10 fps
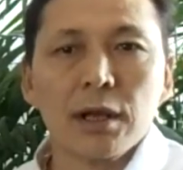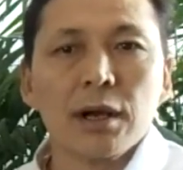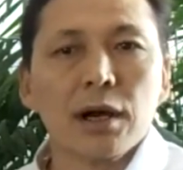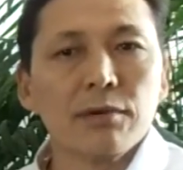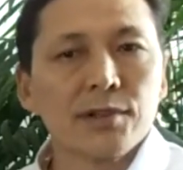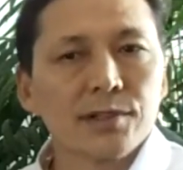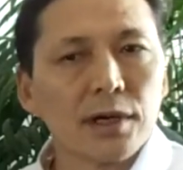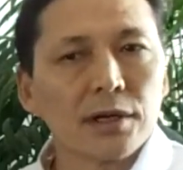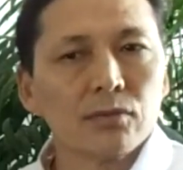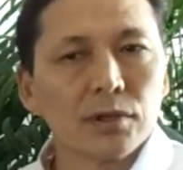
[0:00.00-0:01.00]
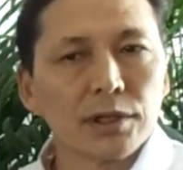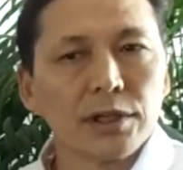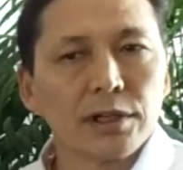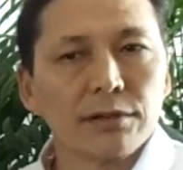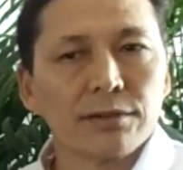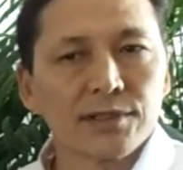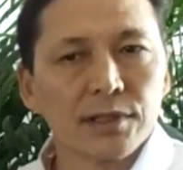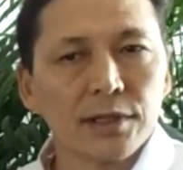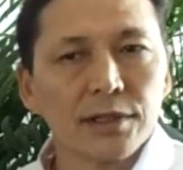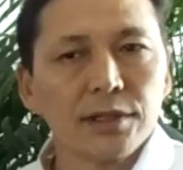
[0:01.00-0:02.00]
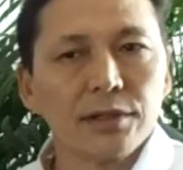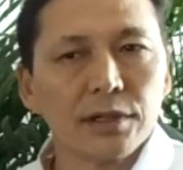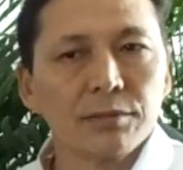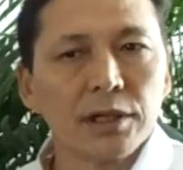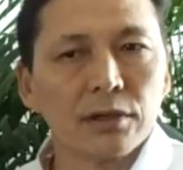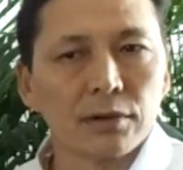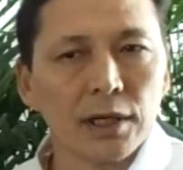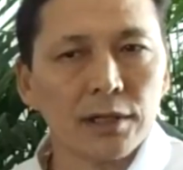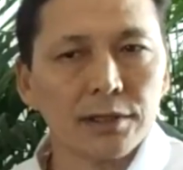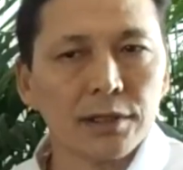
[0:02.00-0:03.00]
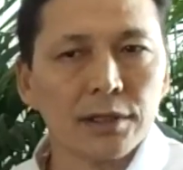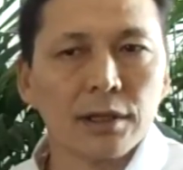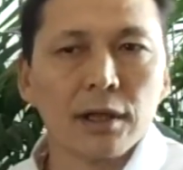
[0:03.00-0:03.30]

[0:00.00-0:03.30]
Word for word: I will start working in a facility nearby locality